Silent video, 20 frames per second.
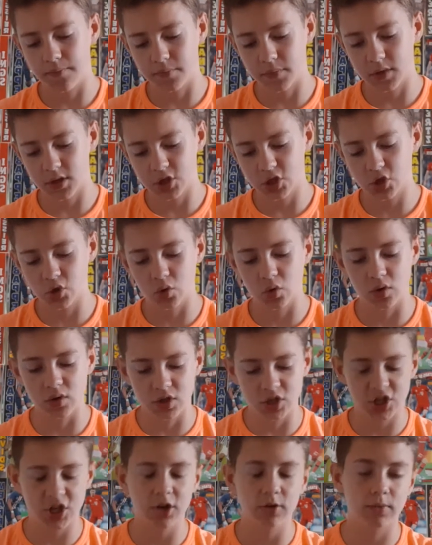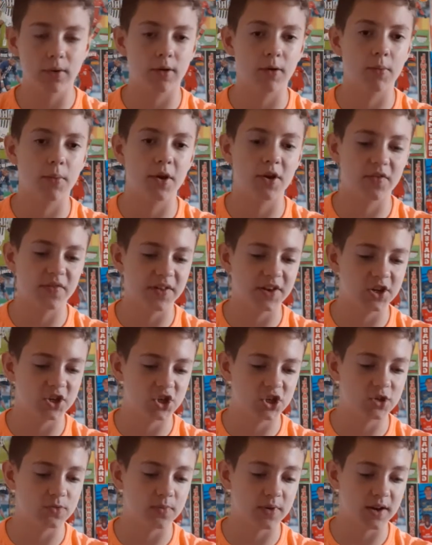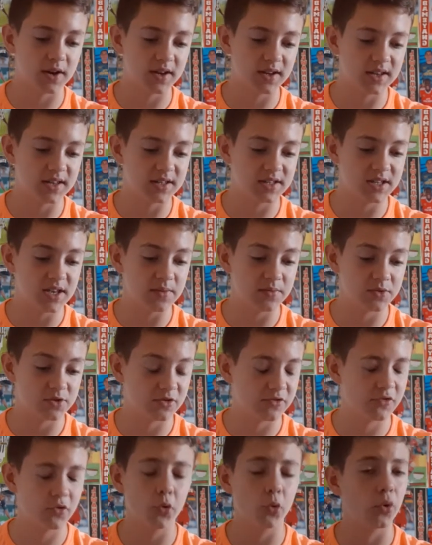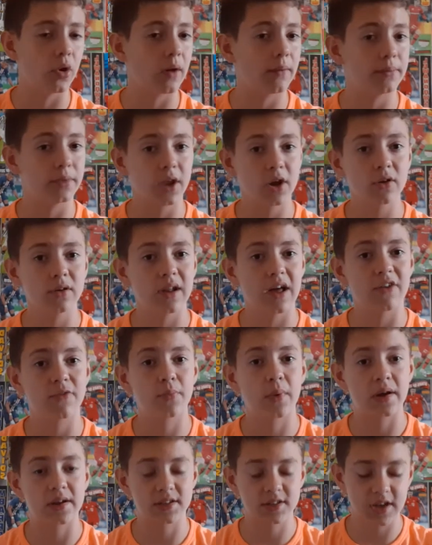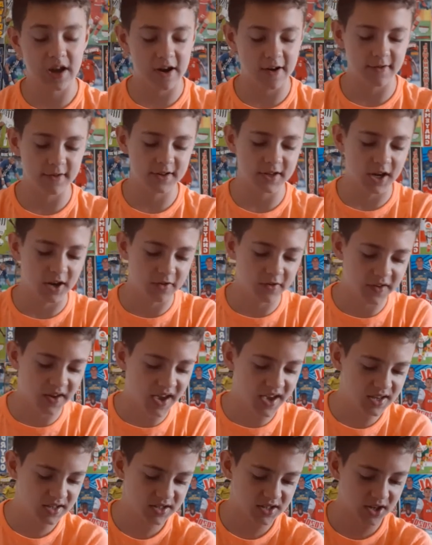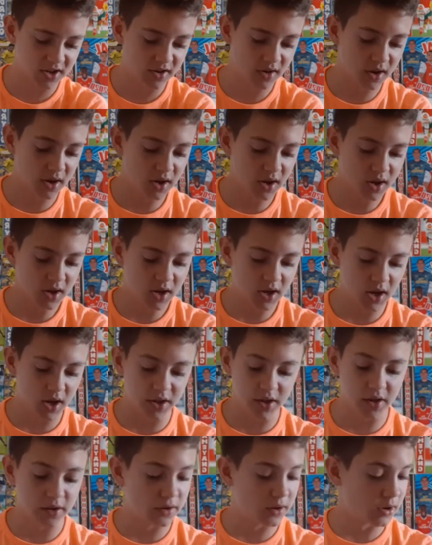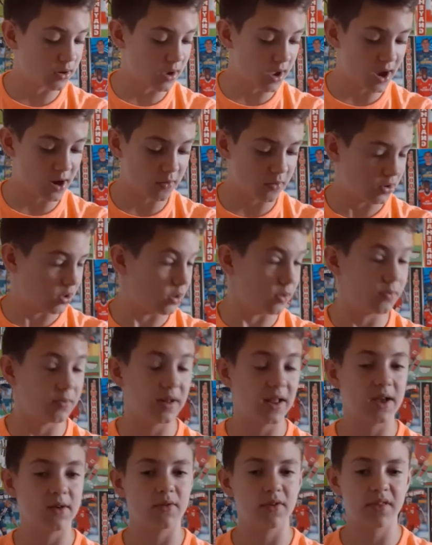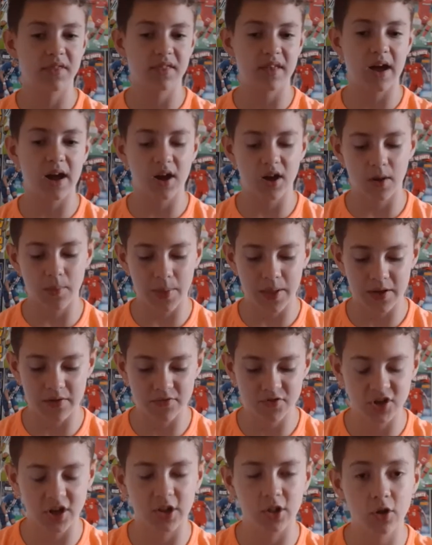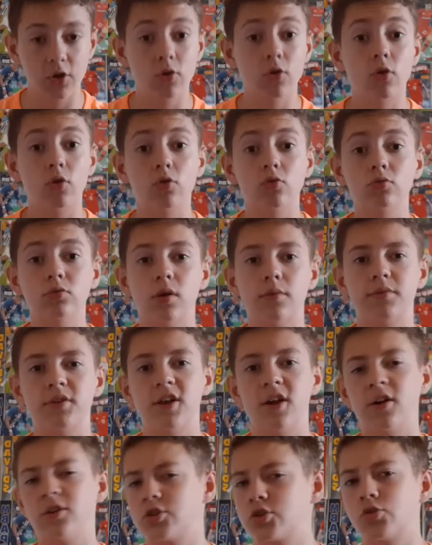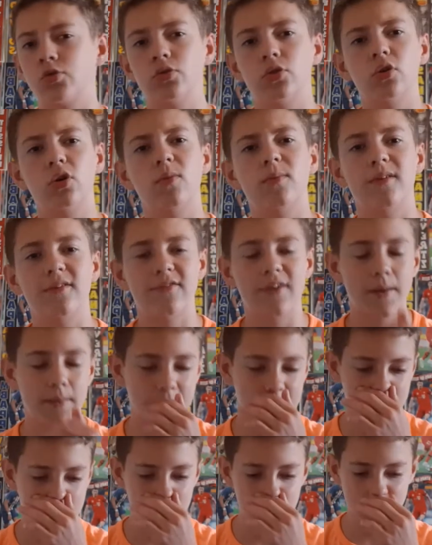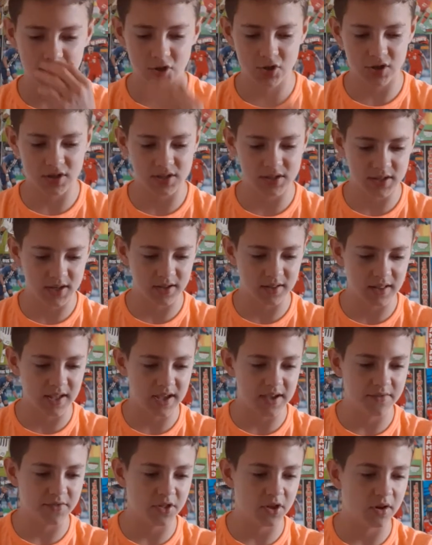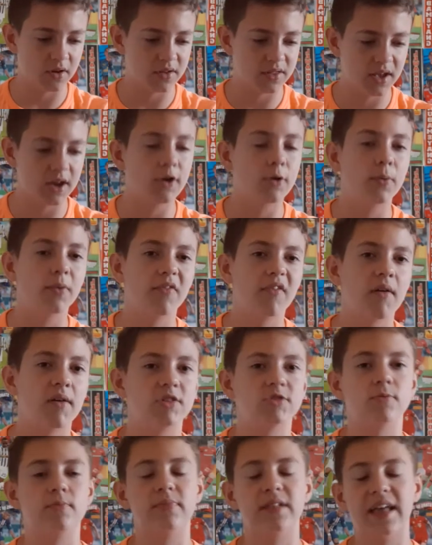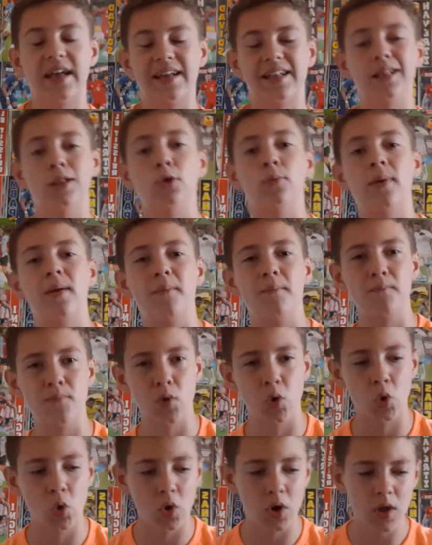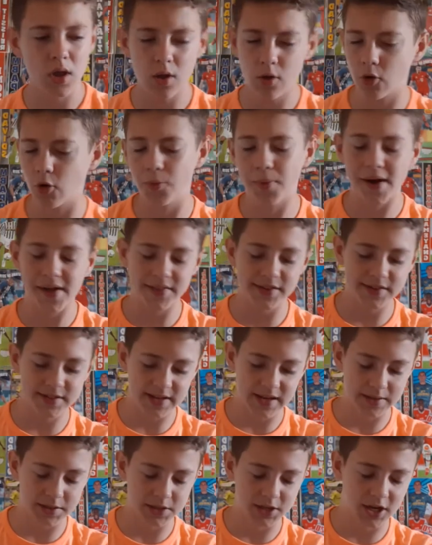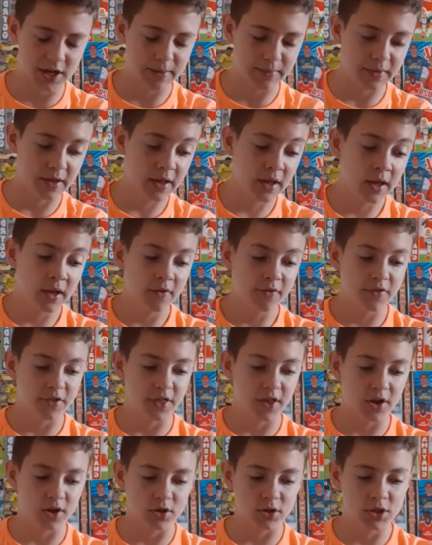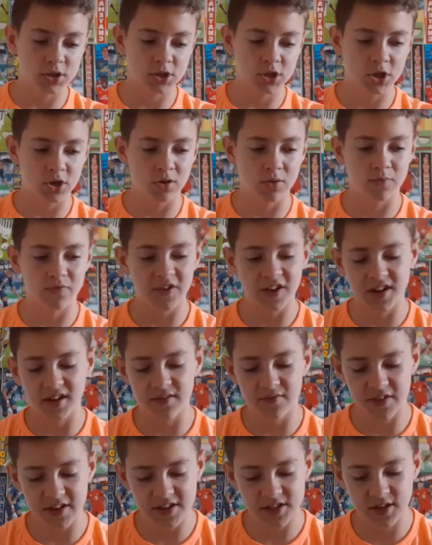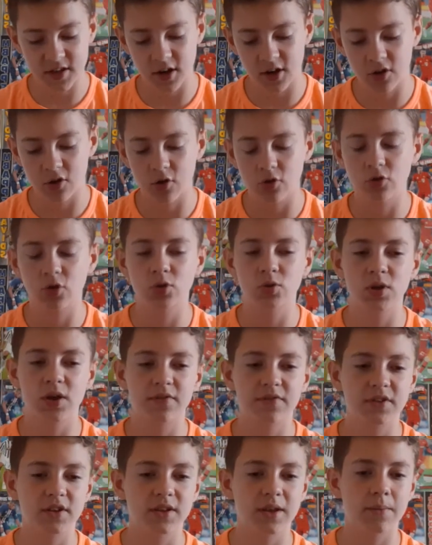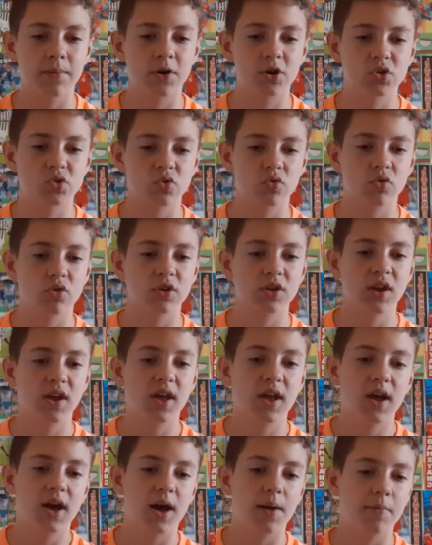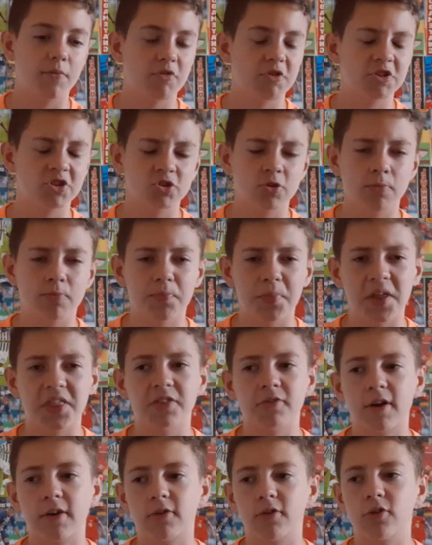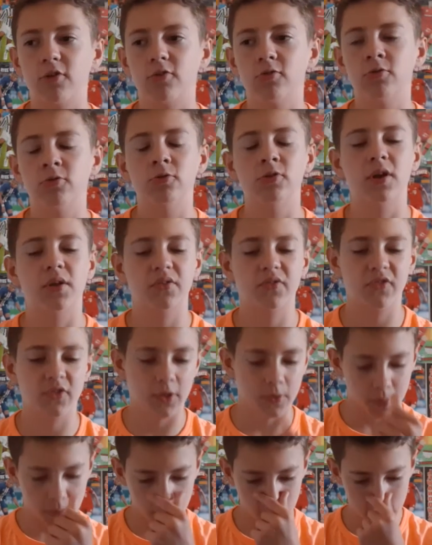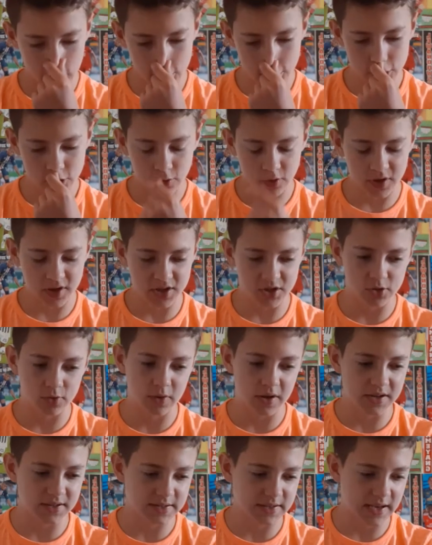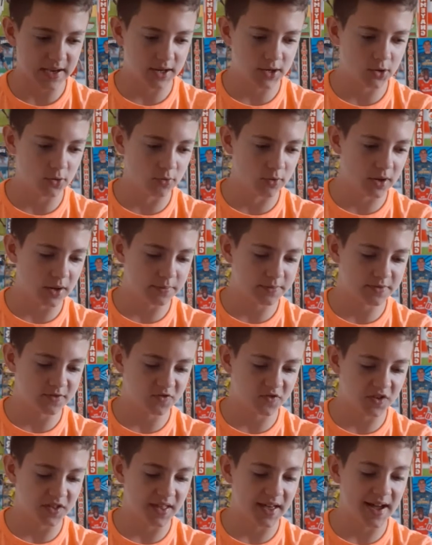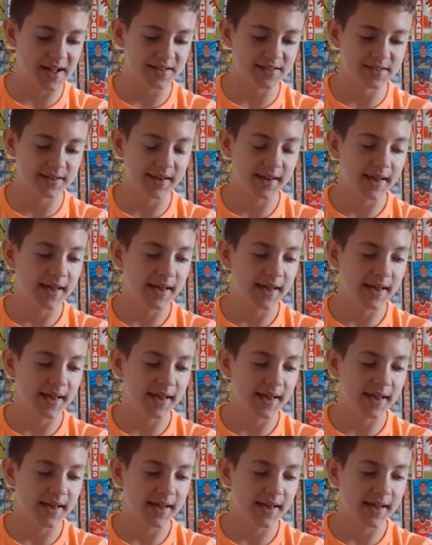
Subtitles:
Shaw and Chilwell were both injured, but he seemed to have called up no left-back as Gareth Southgate. So I don't know how we're going to play with that. I believe Shane Long got called up to the Ireland squad. Not Obafemi, though, interestingly, even though I think Obafemi's been playing a little bit more, or about the same time for those two. Ben Vestergaard got called up for the Denmark squad. I'm pretty sure Ben Knight got called up for the Poland squad. He's always getting called up for that.